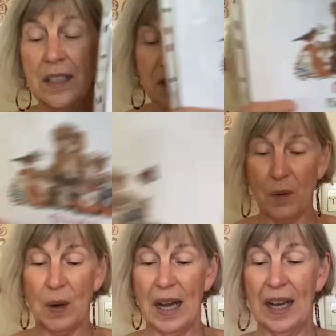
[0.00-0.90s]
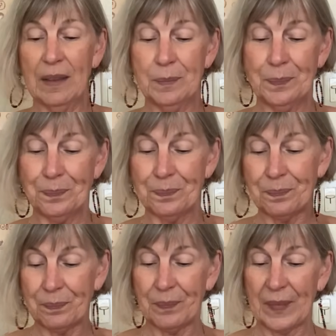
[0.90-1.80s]
So,
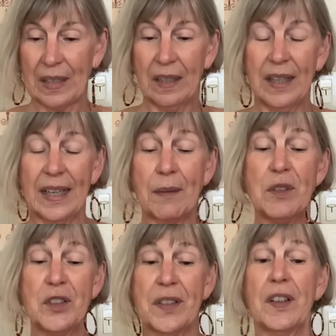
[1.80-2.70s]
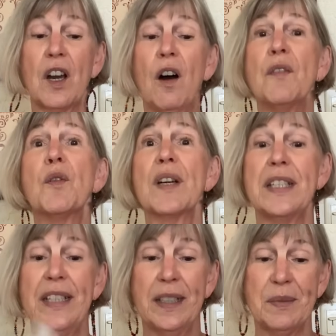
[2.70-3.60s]
and I'm using the called for
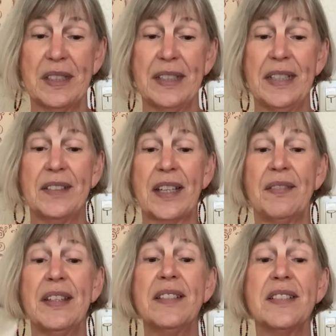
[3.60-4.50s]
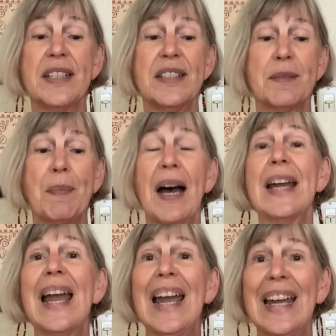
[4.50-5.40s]
DMCs, and this is
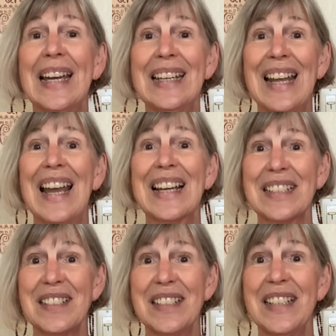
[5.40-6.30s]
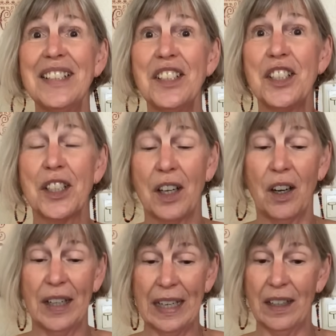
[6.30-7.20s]
by Ann X Stitch
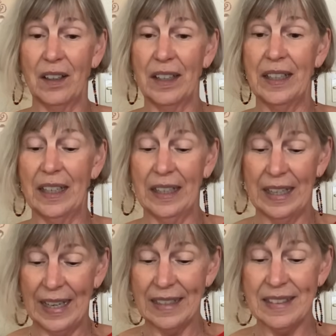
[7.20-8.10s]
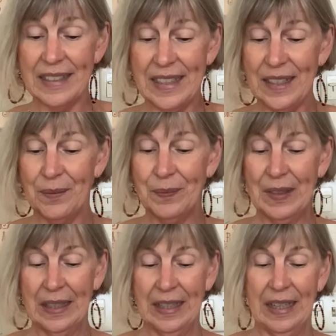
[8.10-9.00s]
on Etsy,
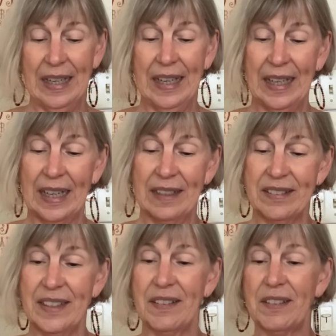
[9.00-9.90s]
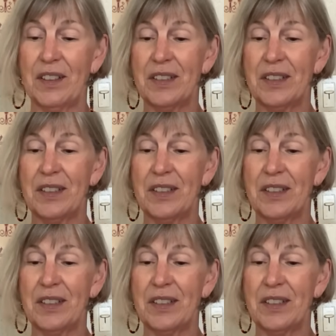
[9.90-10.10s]
and I see that there's